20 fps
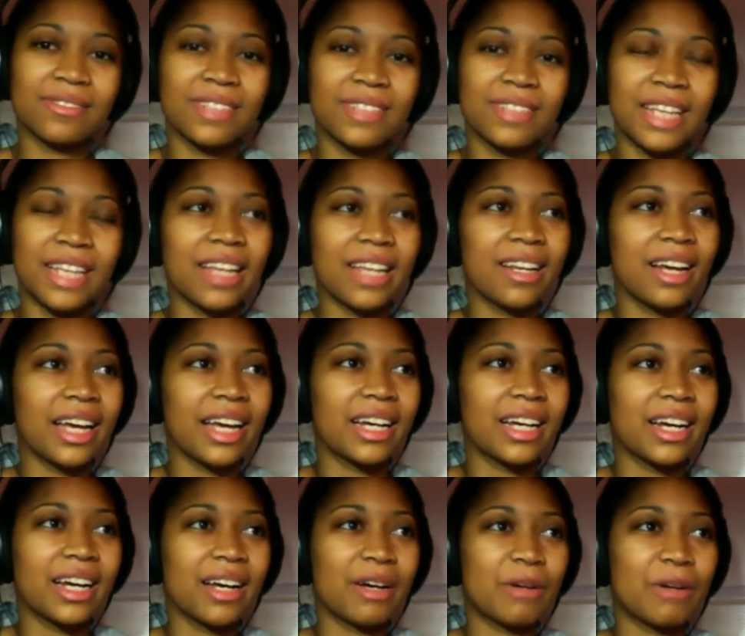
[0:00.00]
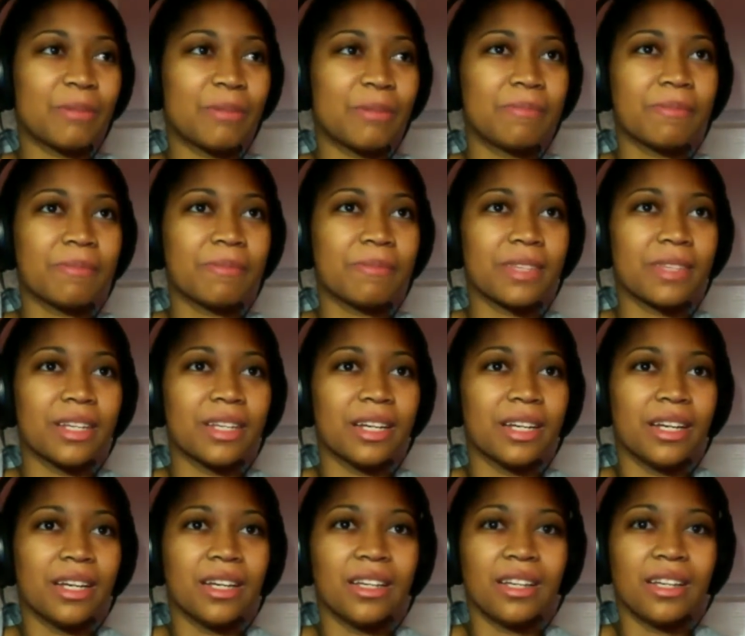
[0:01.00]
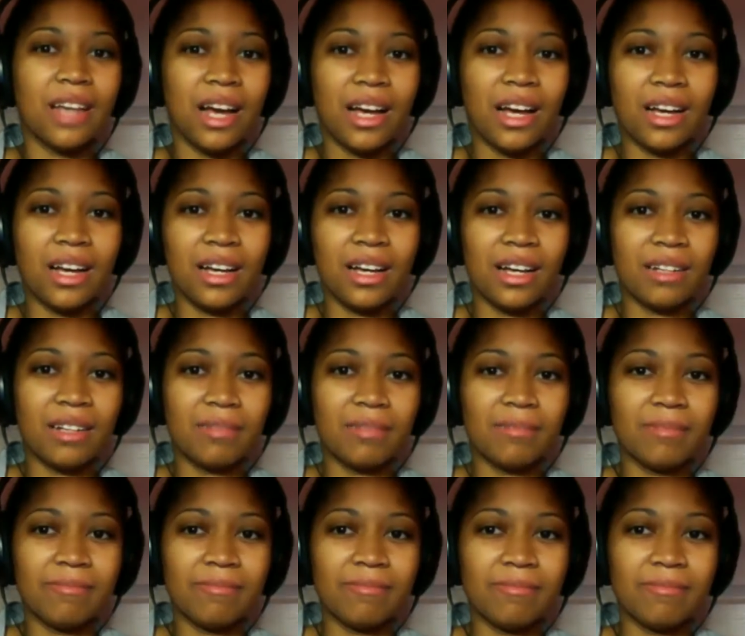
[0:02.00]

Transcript: Say, like, um, I